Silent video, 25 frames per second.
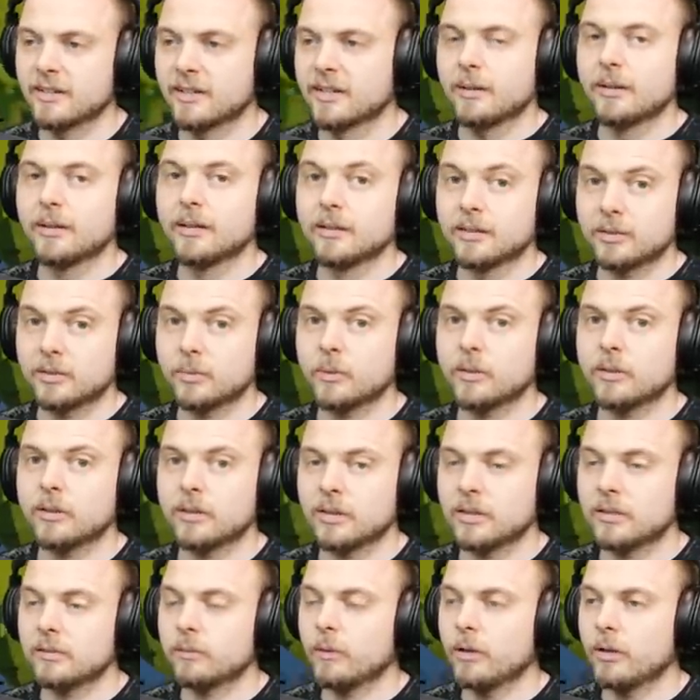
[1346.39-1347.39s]
That's what
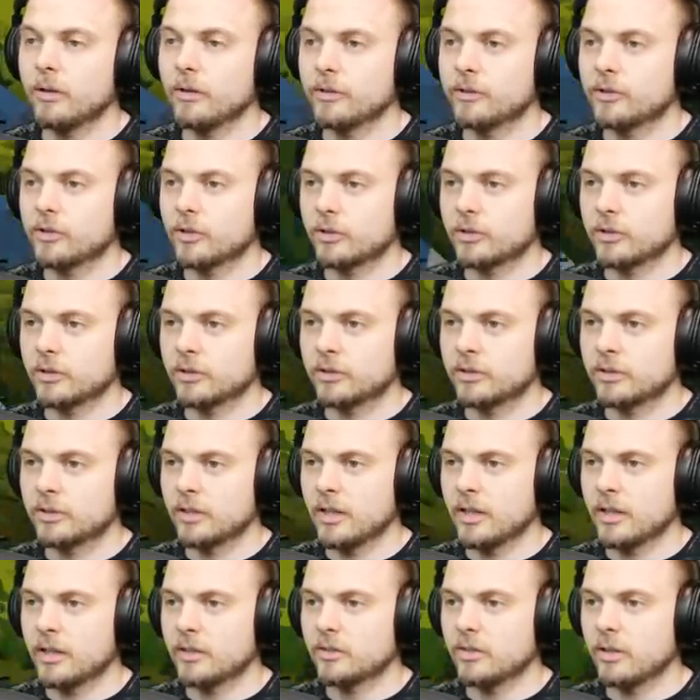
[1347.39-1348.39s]
that's what all the truckers
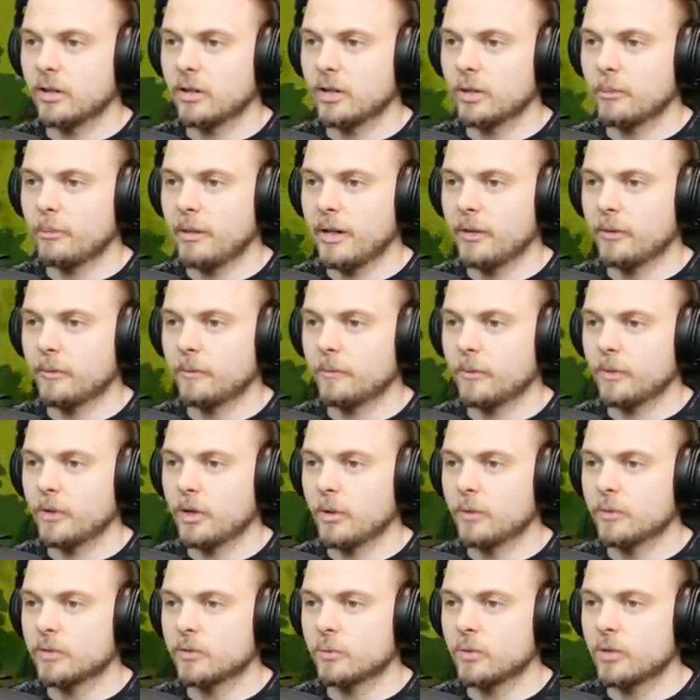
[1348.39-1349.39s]
uh, talk about. We
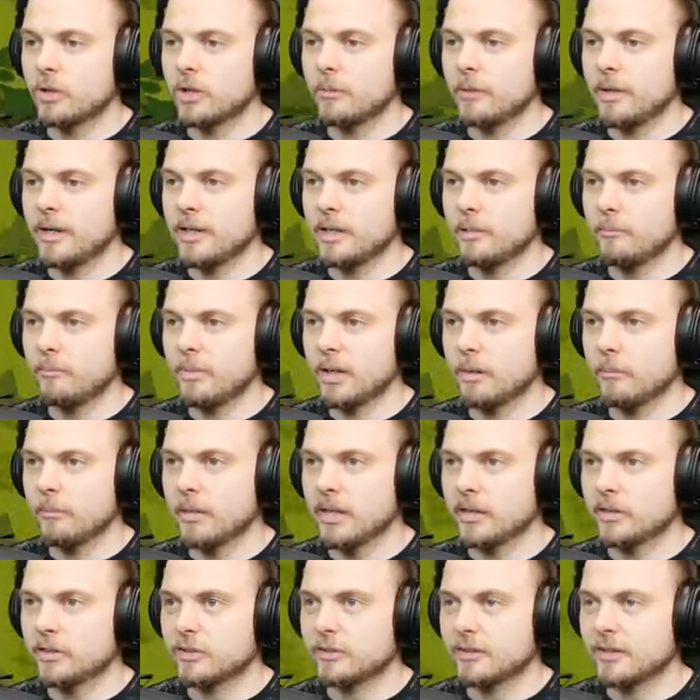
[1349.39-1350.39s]
always worry about the big
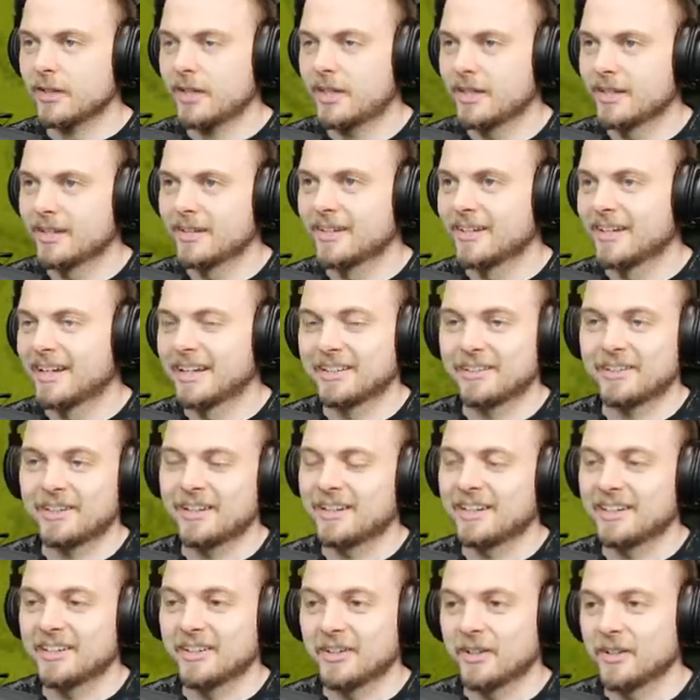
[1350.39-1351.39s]
bits.
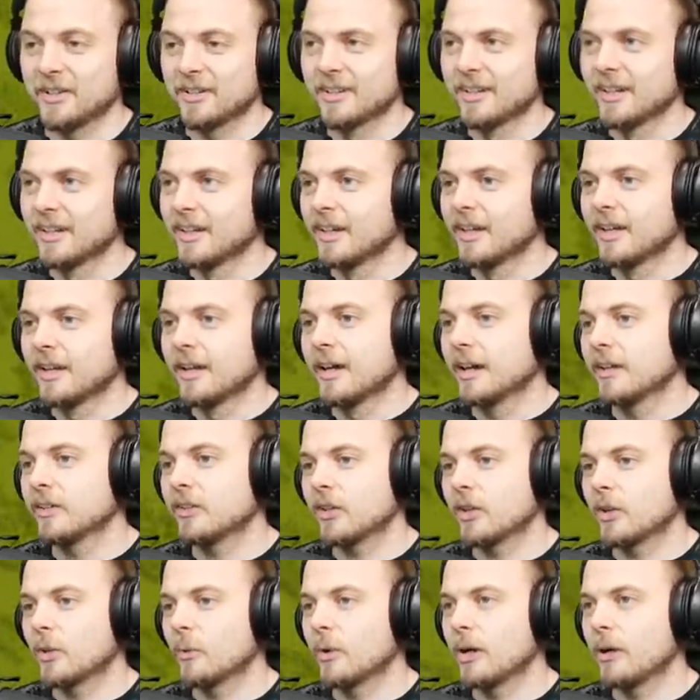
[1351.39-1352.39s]
I don't know. I
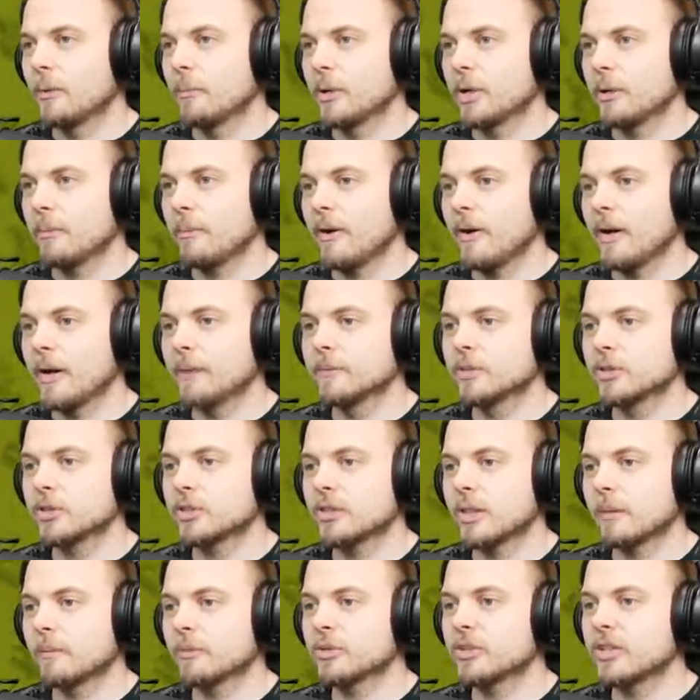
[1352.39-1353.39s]
don't know what I'm on about. I'm
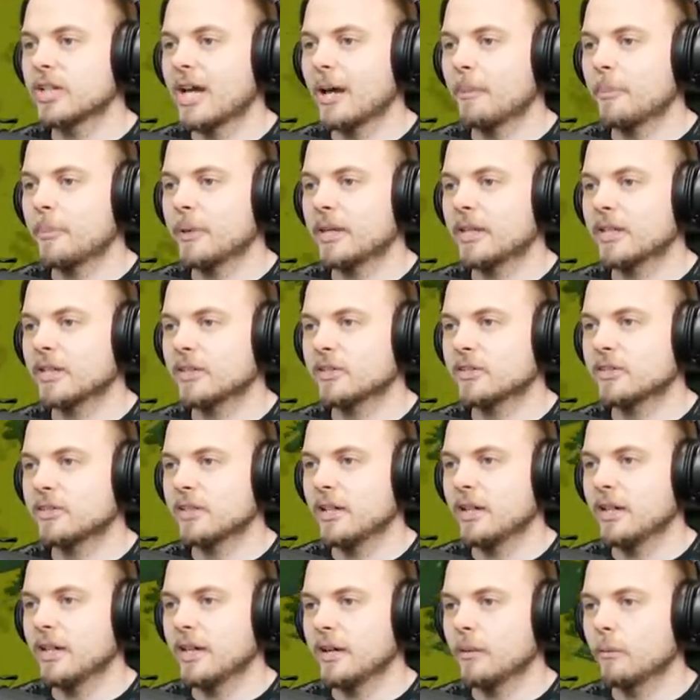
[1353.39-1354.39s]
just I'm just happy because
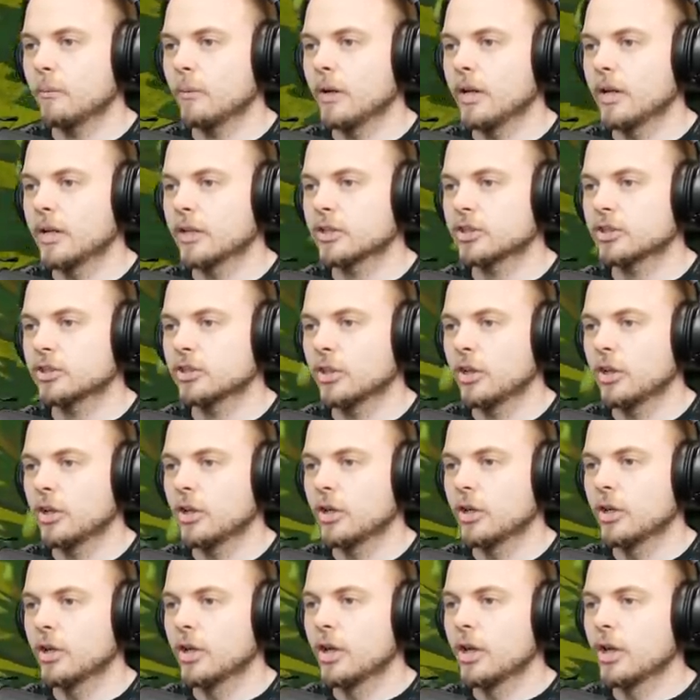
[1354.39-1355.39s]
uh, it works
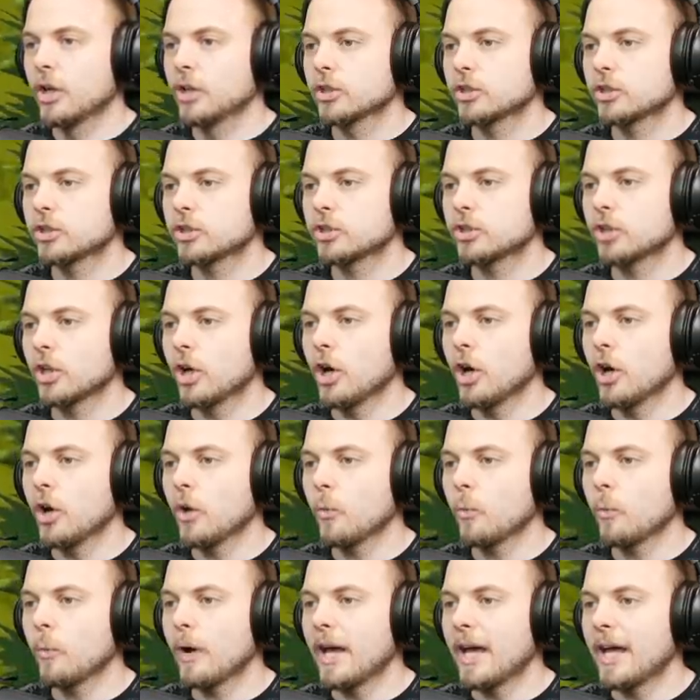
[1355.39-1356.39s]
so... so
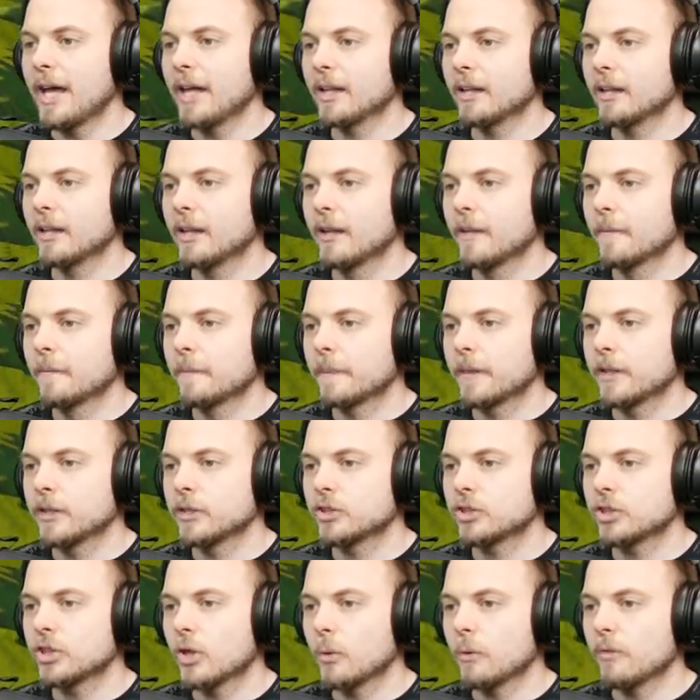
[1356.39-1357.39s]
well and
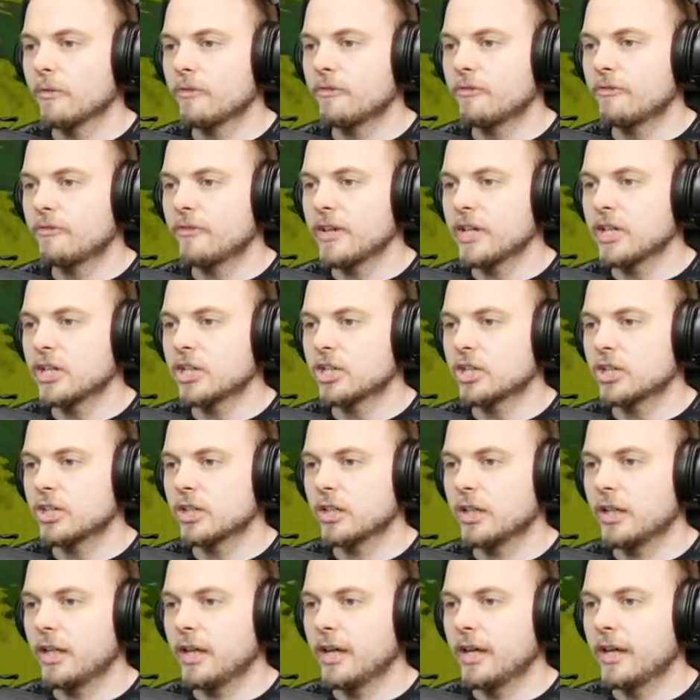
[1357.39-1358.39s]
so
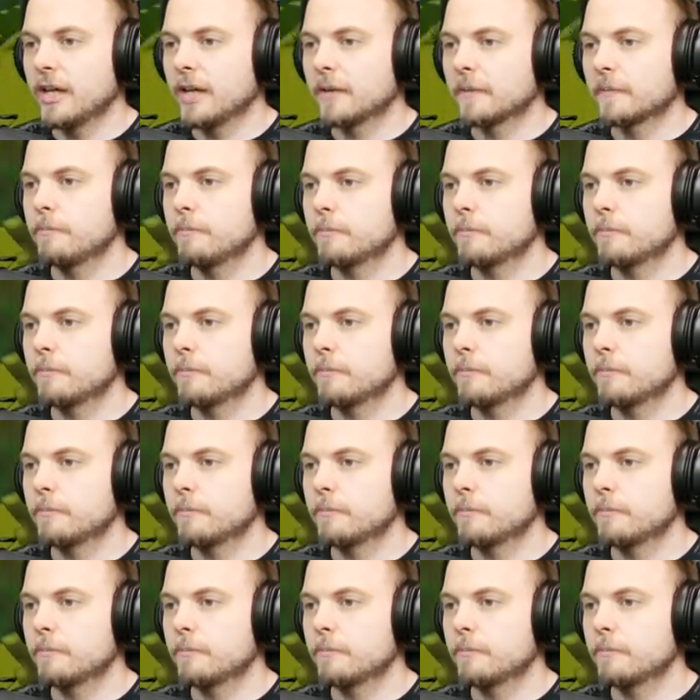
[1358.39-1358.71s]
efficiently.